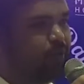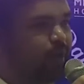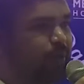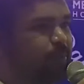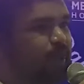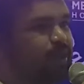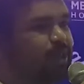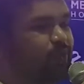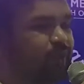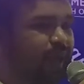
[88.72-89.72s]
treat
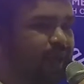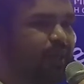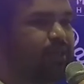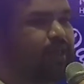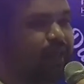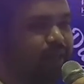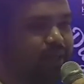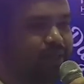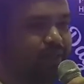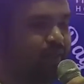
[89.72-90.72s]
patients with ionizing
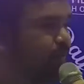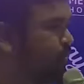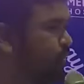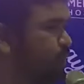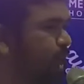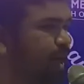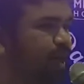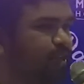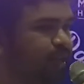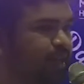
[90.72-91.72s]
radiation. So
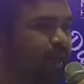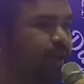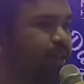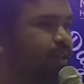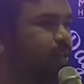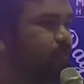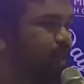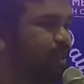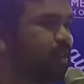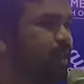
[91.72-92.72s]
ionizing radiations
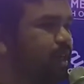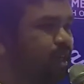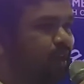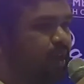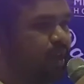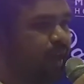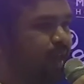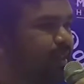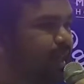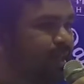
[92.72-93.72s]
means
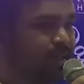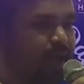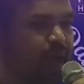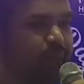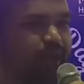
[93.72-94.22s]
X-rays, gamma